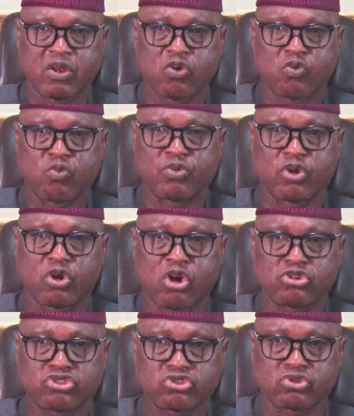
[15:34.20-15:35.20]
We will
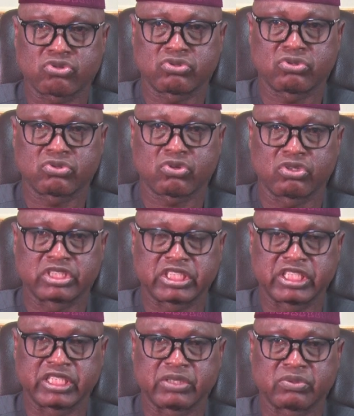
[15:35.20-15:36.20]
also
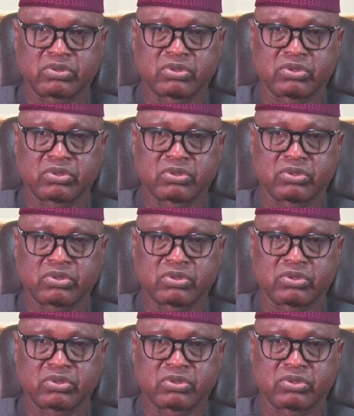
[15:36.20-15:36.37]
continue